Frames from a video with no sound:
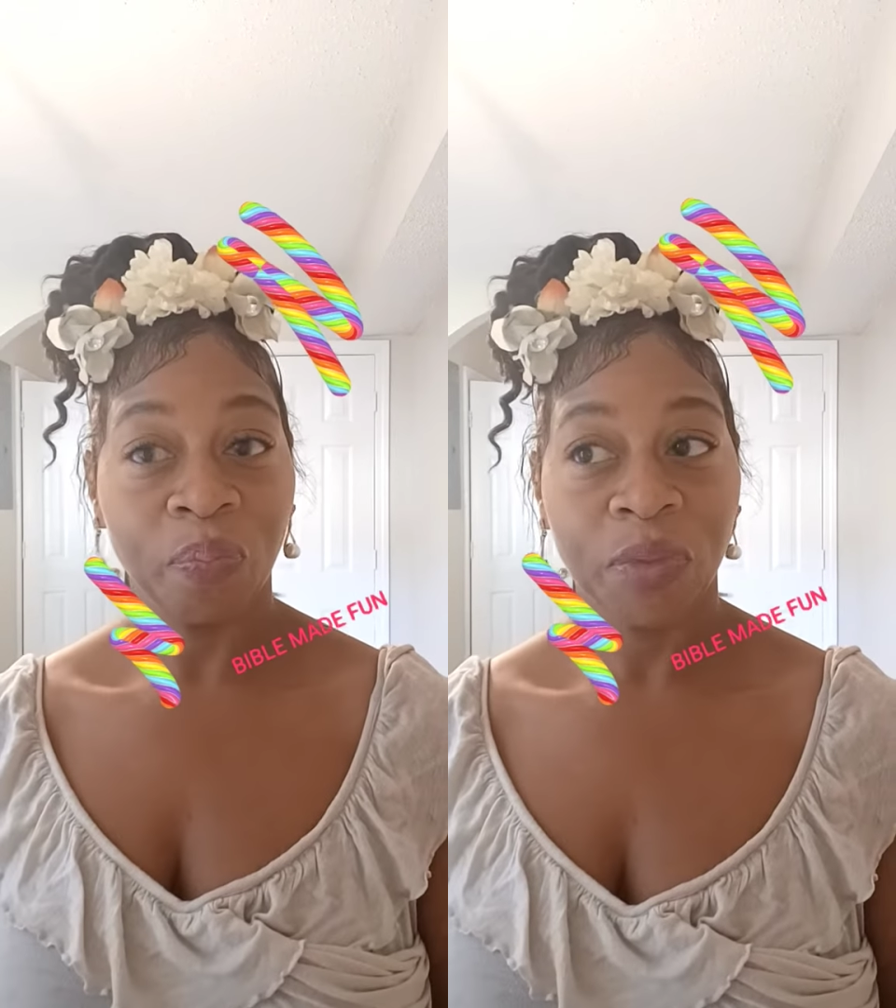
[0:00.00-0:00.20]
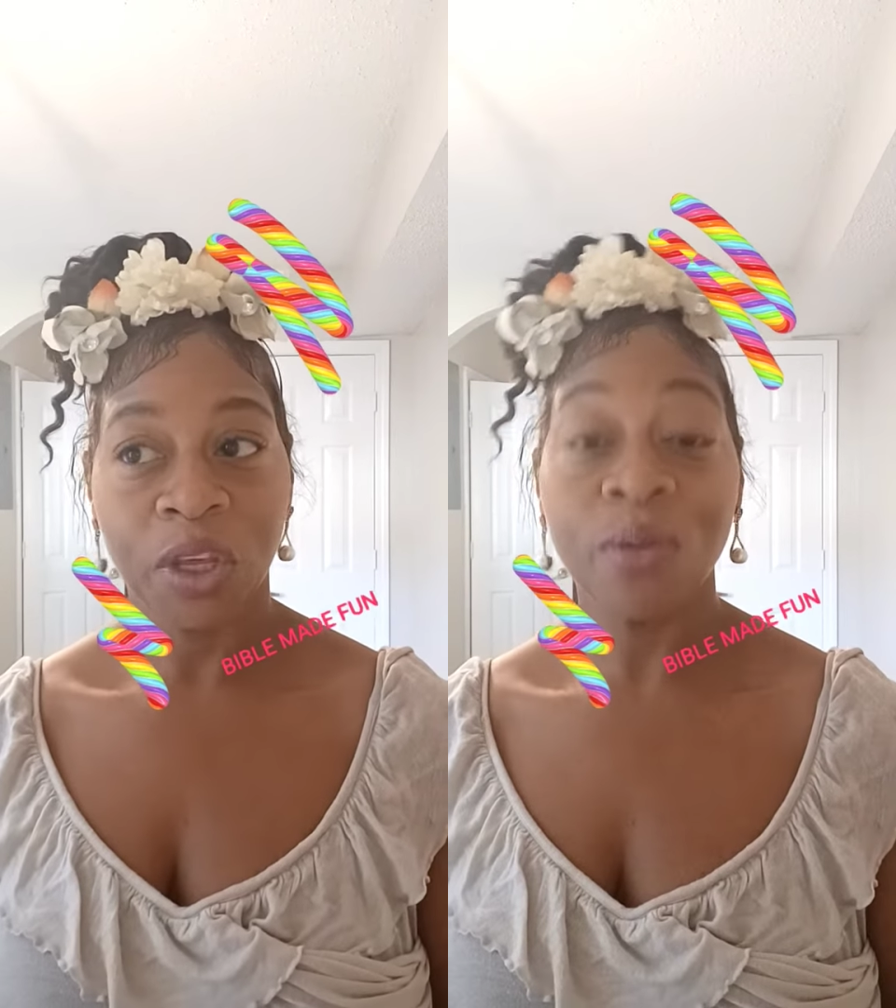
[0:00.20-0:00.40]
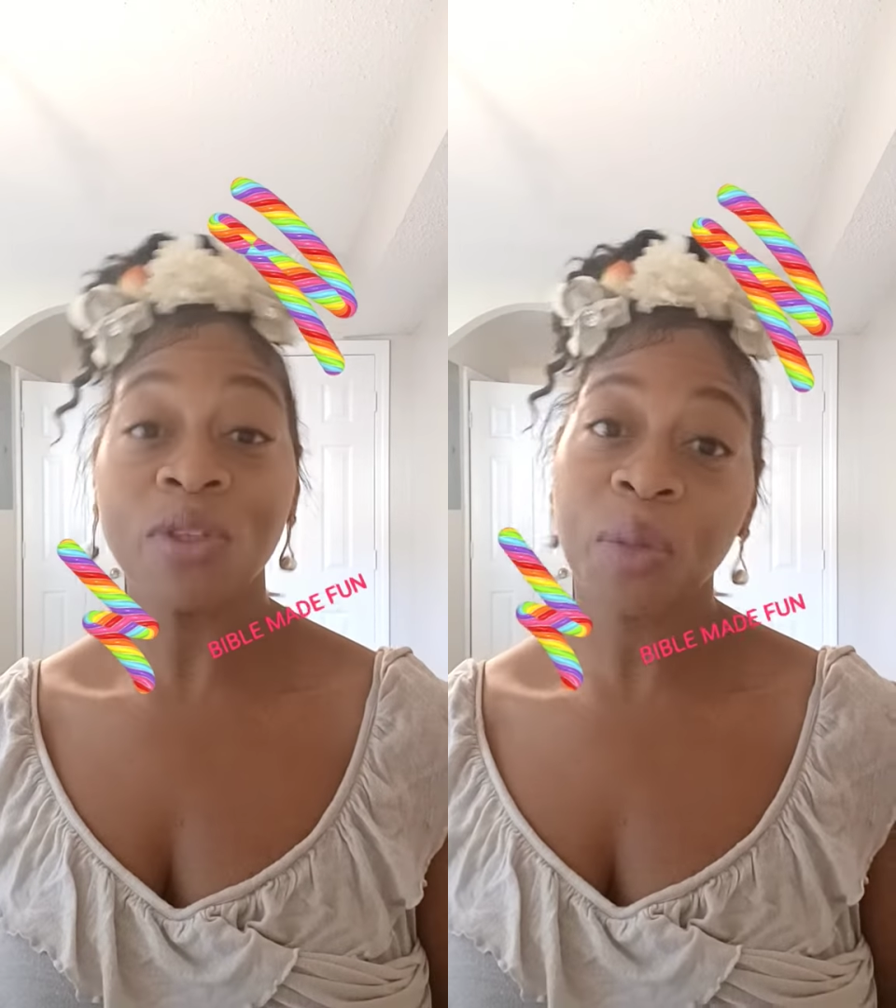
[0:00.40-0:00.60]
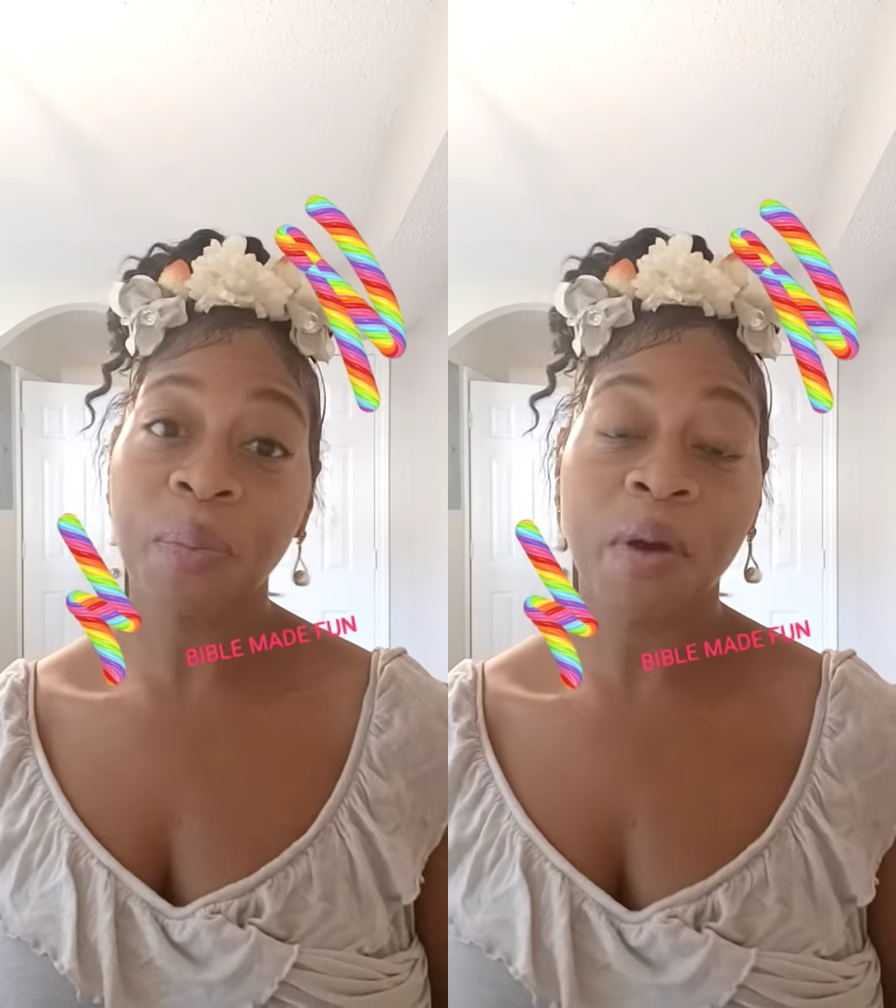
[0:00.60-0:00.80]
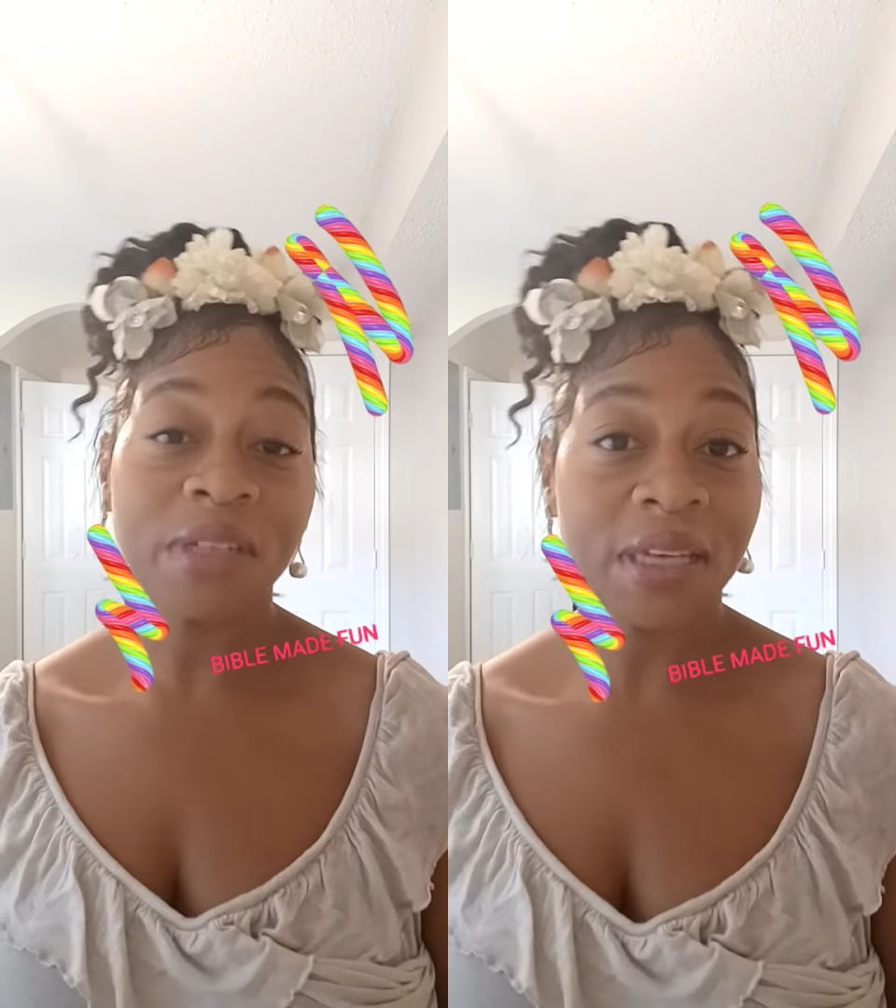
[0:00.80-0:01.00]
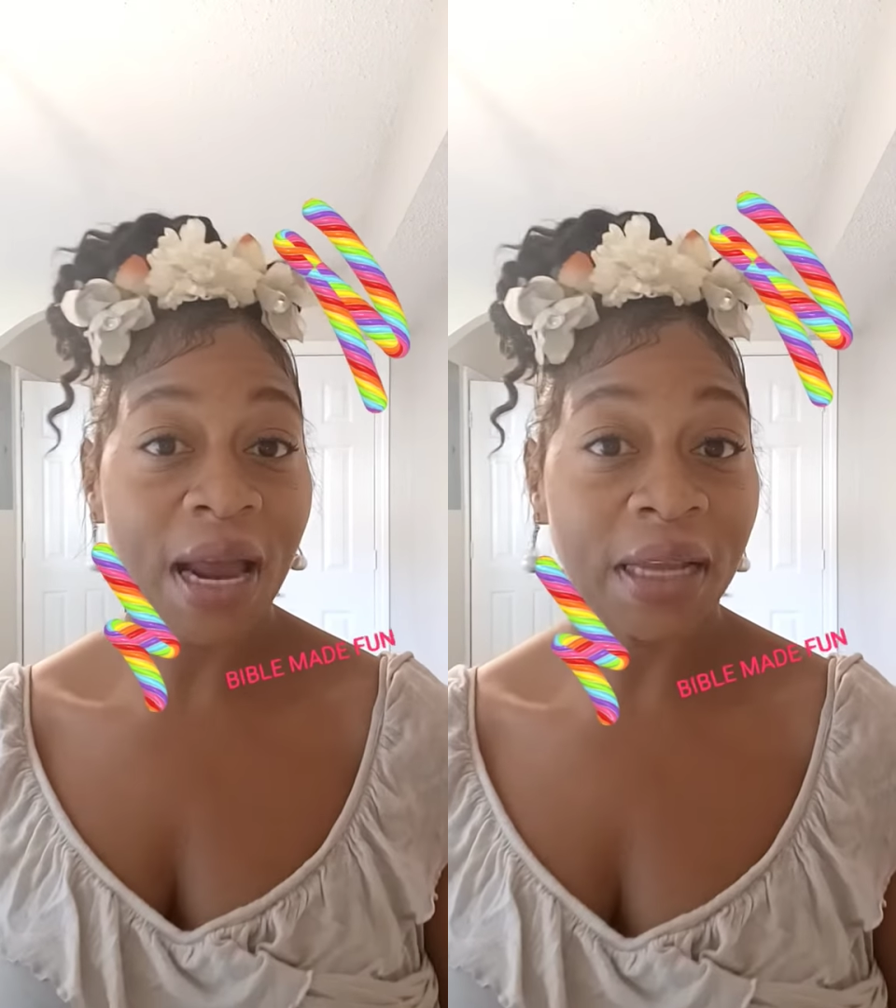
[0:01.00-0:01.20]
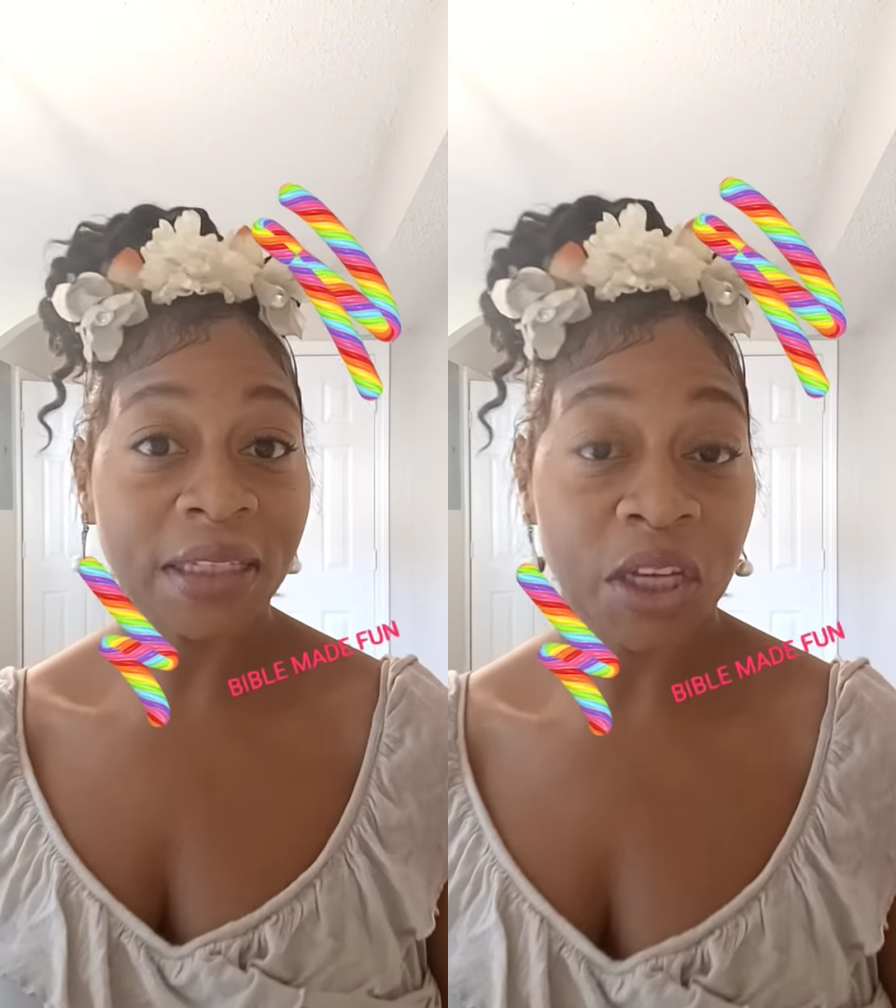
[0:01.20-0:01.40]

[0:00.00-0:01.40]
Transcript: Use your personality,